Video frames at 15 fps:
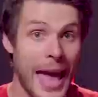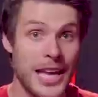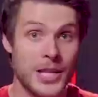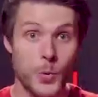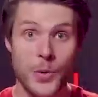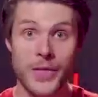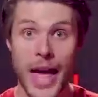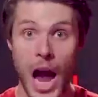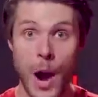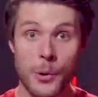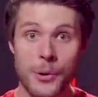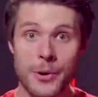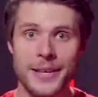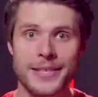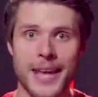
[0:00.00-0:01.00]
As with
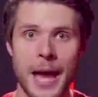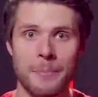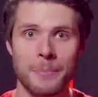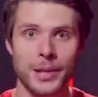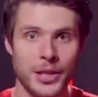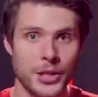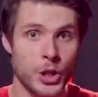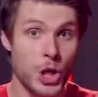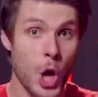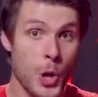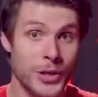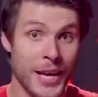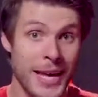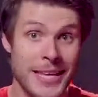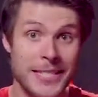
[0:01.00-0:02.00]
our example,
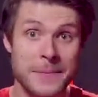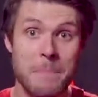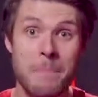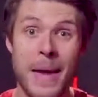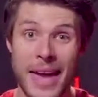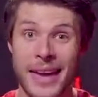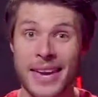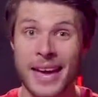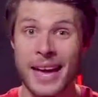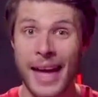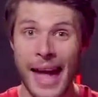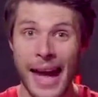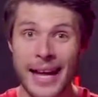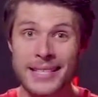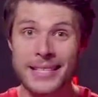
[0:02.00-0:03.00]
Toyota is big
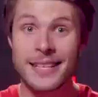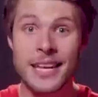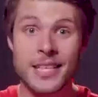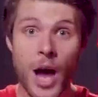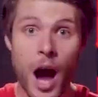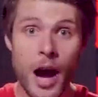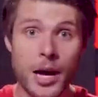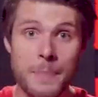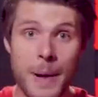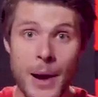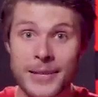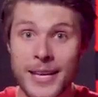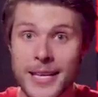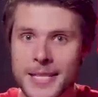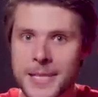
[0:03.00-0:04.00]
and they talk
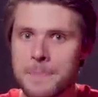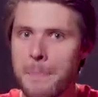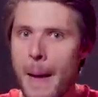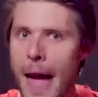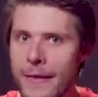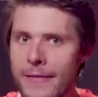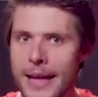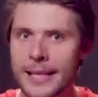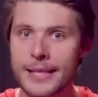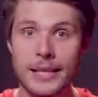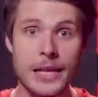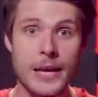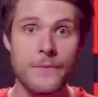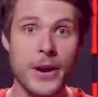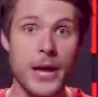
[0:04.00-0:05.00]
about expanding,
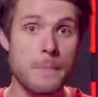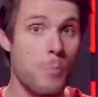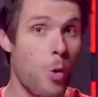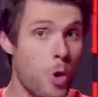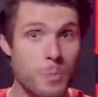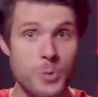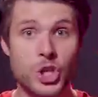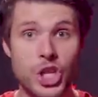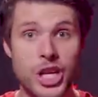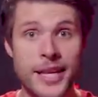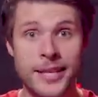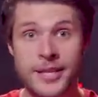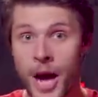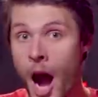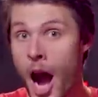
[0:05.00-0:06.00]
delivering more
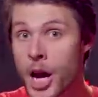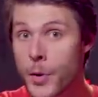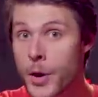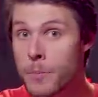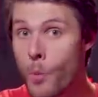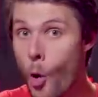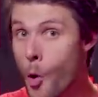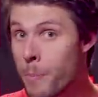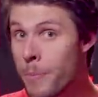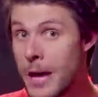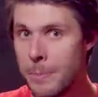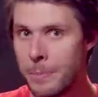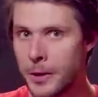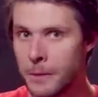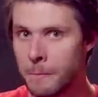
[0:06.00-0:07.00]
machines, hiring more
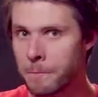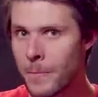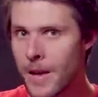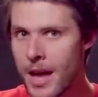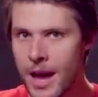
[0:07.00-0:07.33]
people.